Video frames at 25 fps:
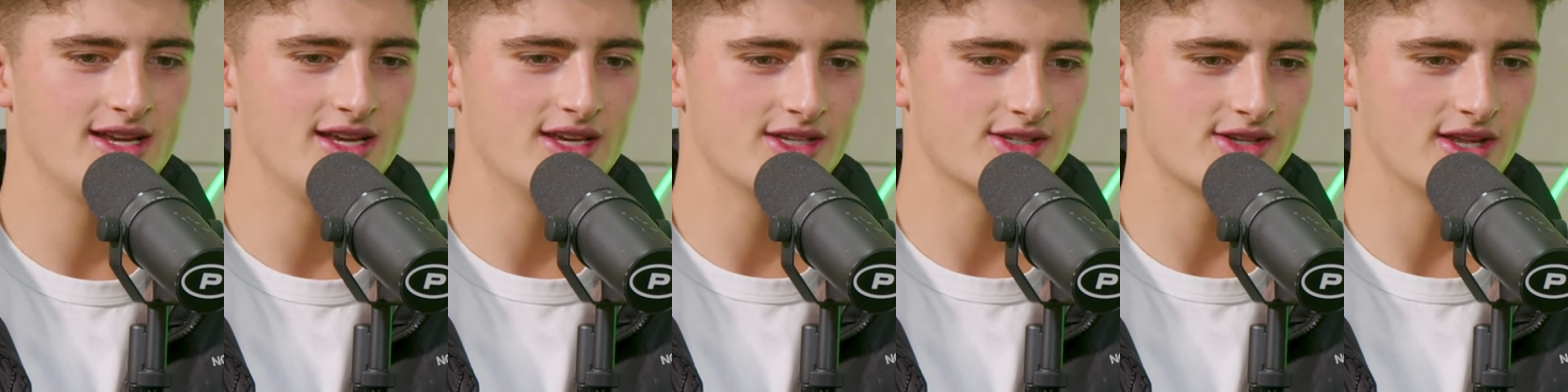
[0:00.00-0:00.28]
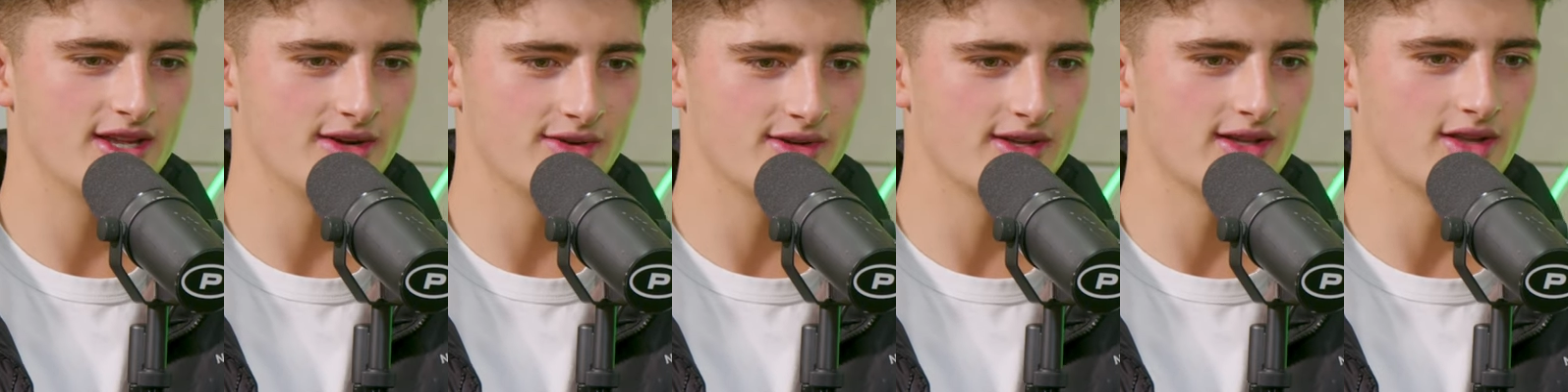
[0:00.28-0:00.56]

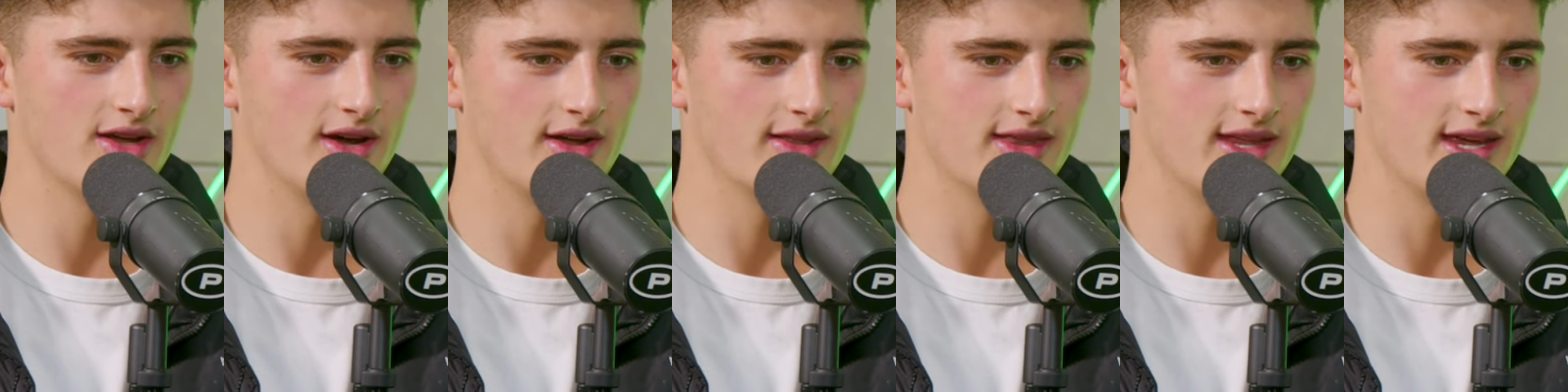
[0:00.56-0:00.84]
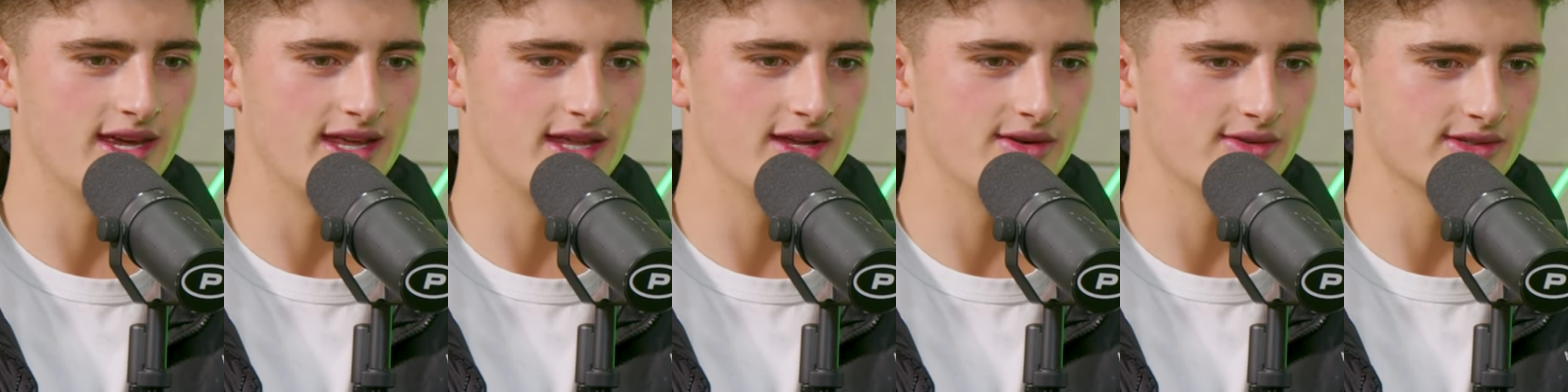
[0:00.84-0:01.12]
So there were a lot
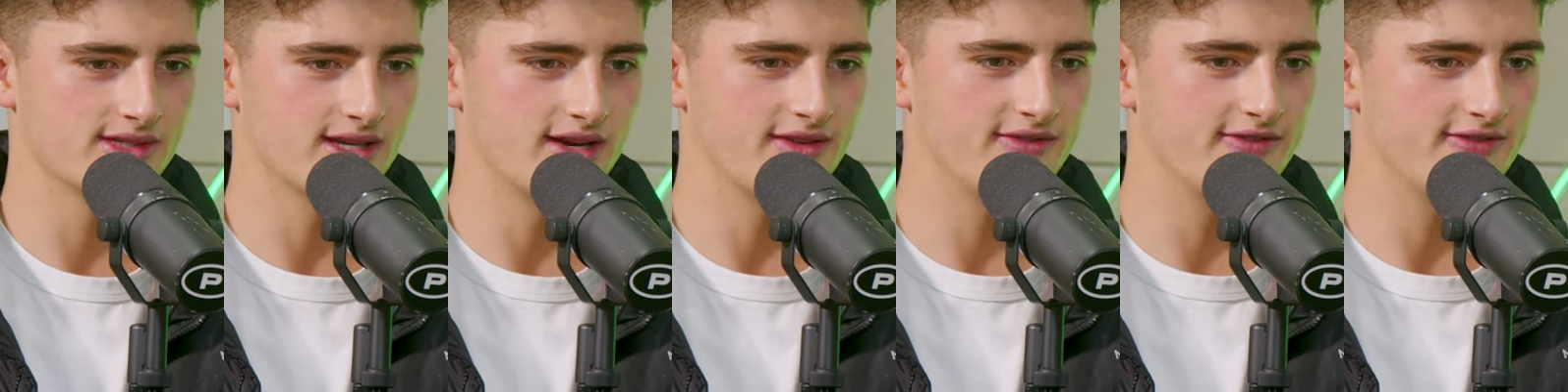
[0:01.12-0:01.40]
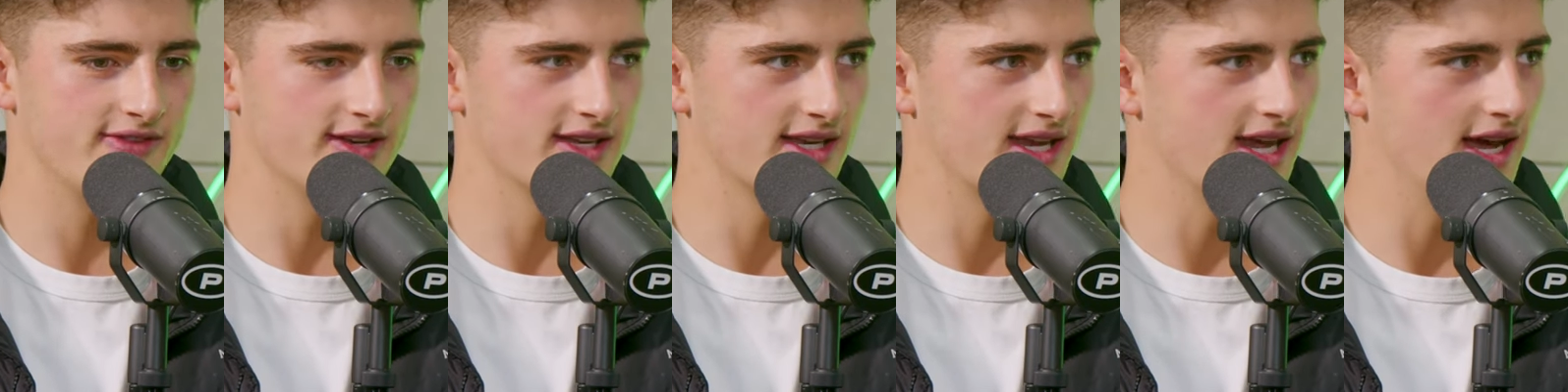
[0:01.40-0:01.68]
there. There was so, like
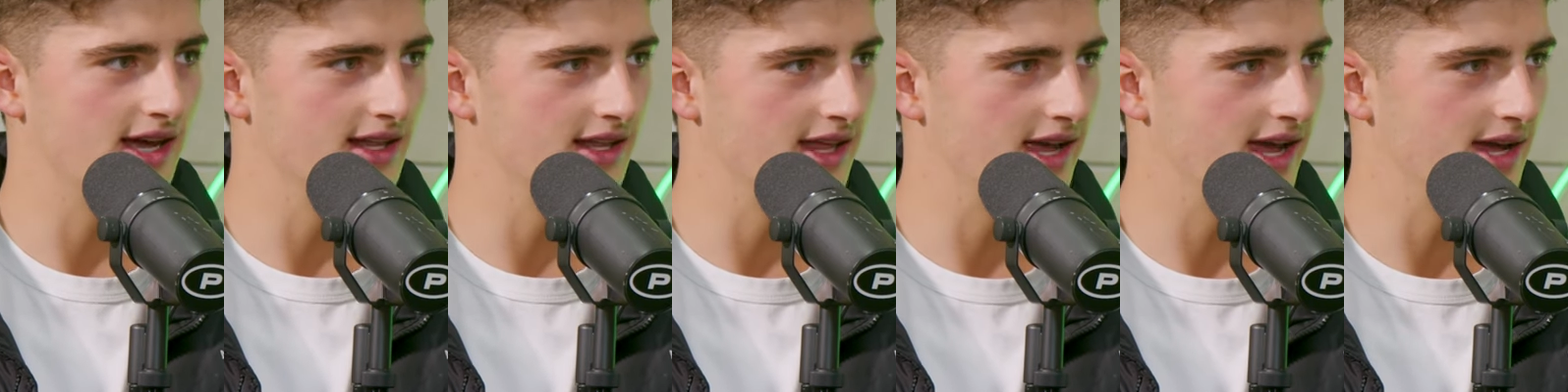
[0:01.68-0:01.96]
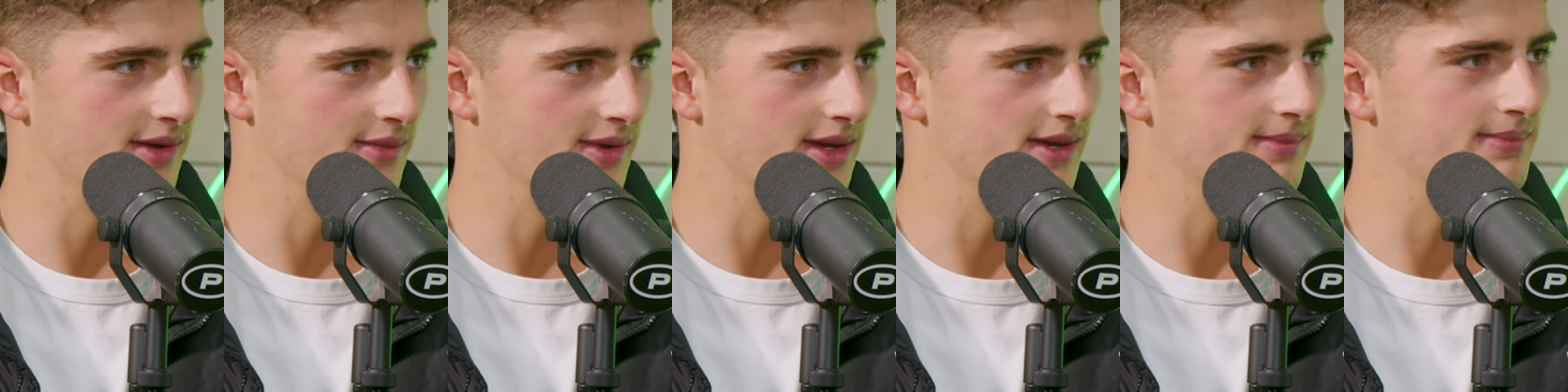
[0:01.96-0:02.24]
Finn
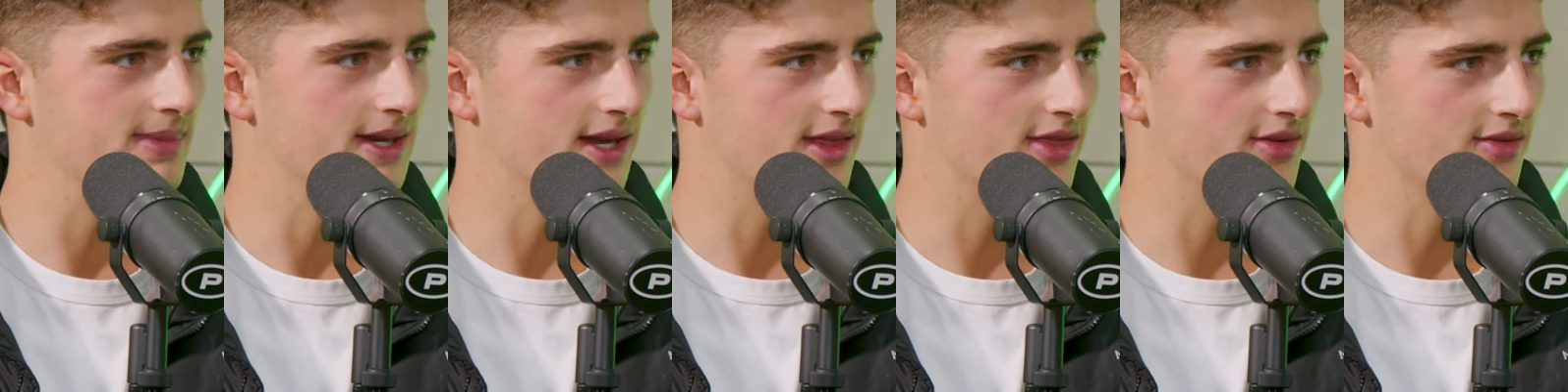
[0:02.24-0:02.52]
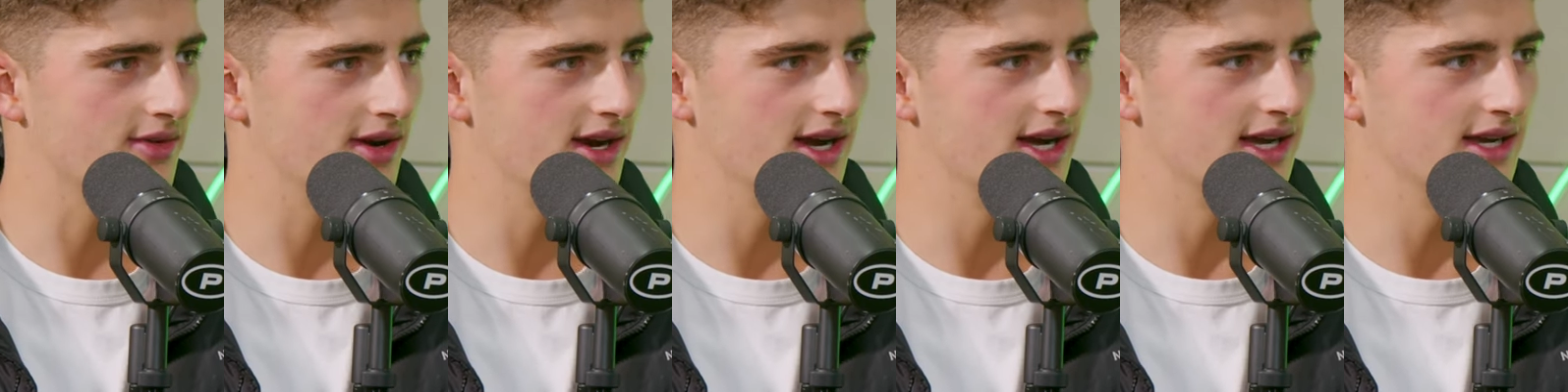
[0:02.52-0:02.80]
Callahan went pick yeah.
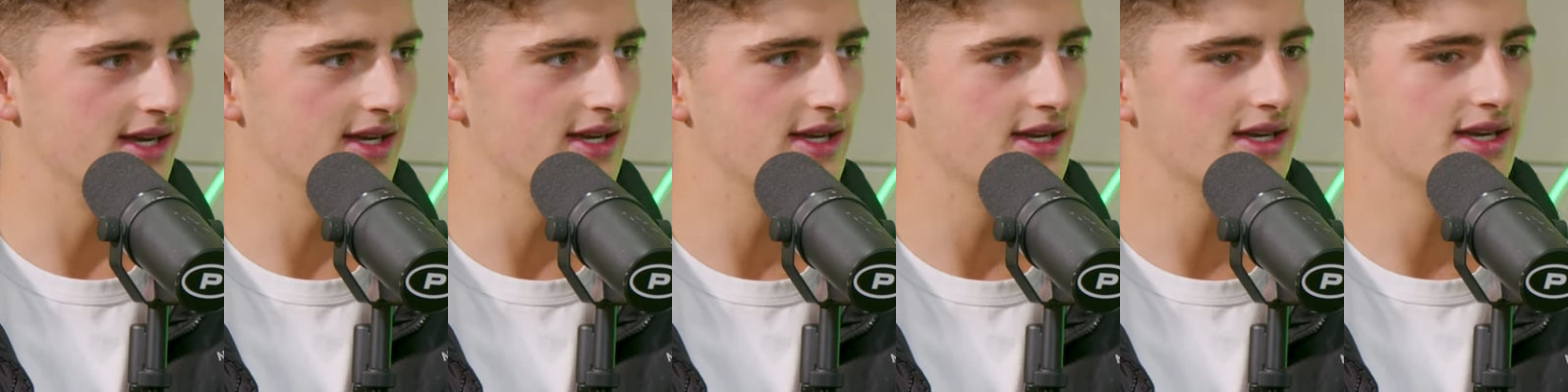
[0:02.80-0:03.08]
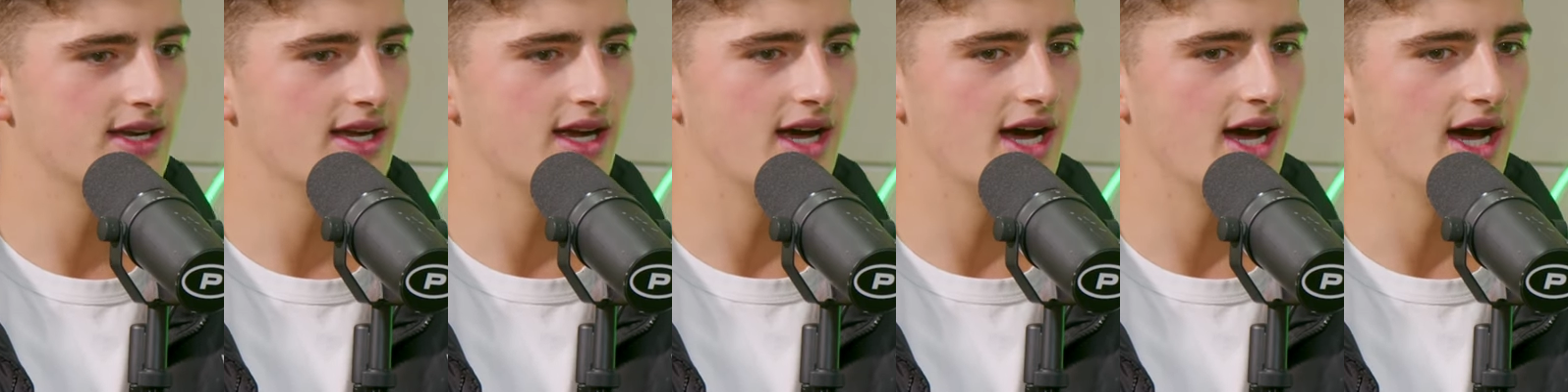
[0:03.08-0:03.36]
three,
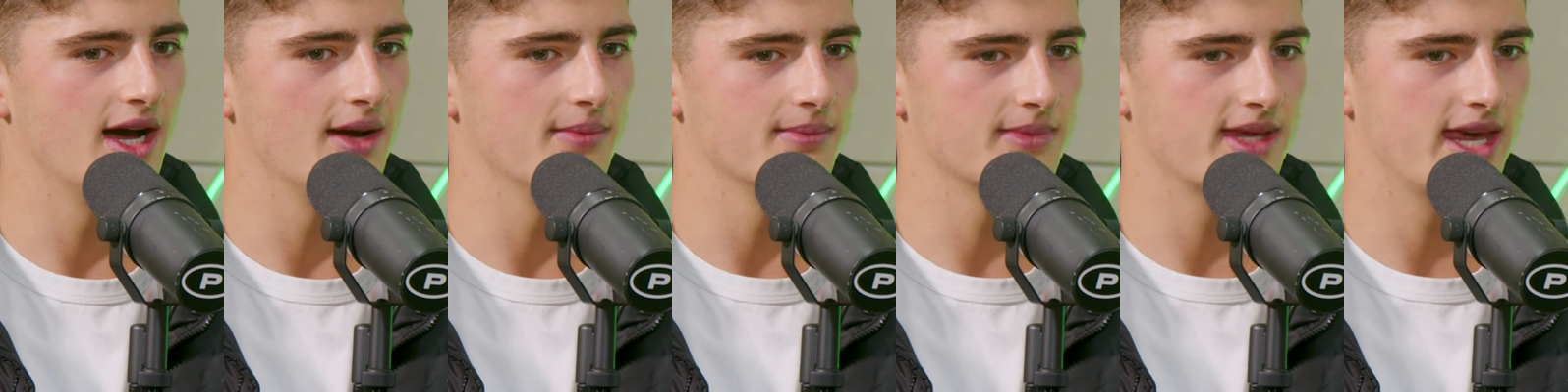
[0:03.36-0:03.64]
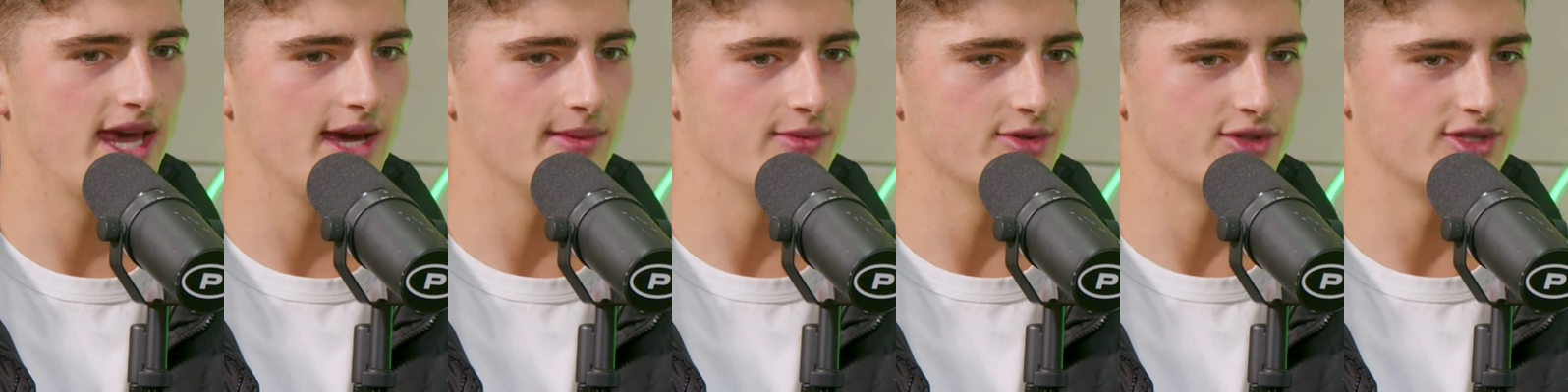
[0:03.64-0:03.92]
um,
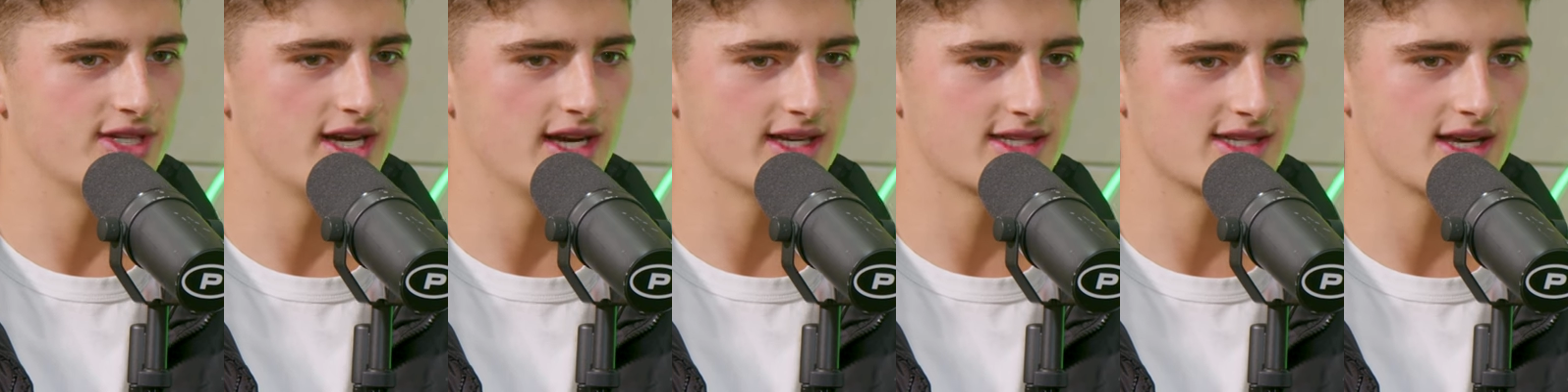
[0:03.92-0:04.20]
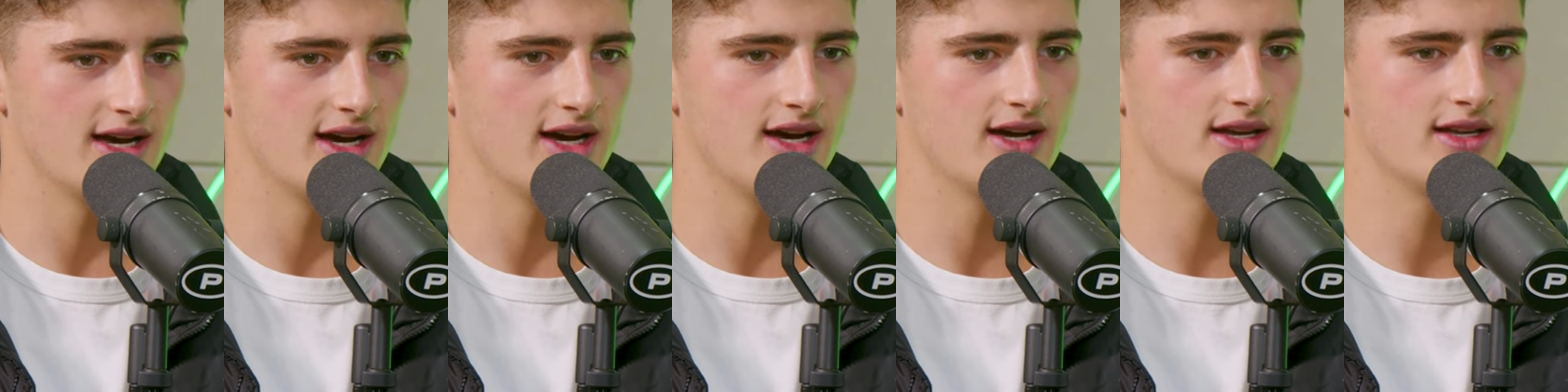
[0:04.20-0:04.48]
Campbell
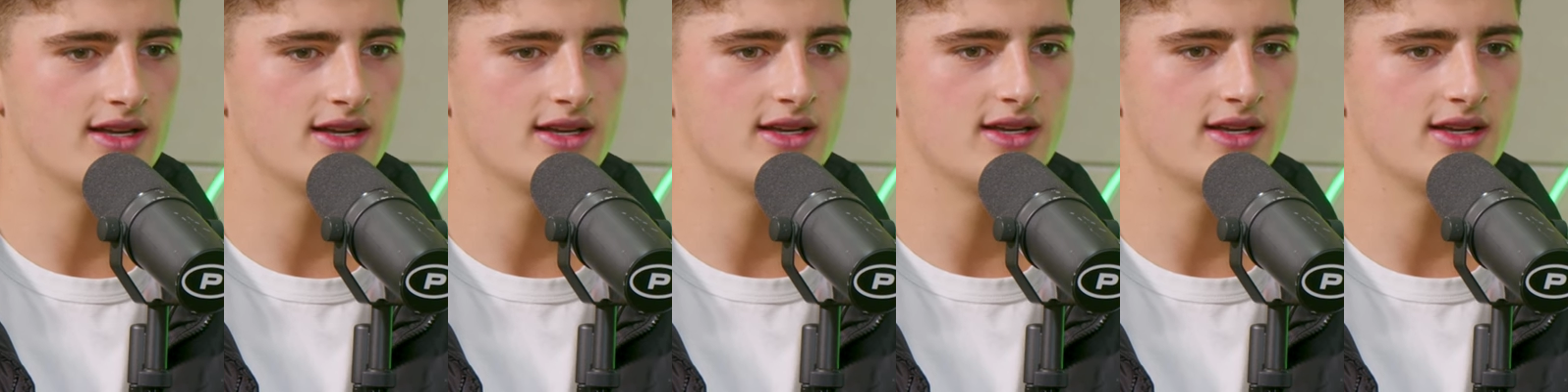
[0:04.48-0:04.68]
Chessar,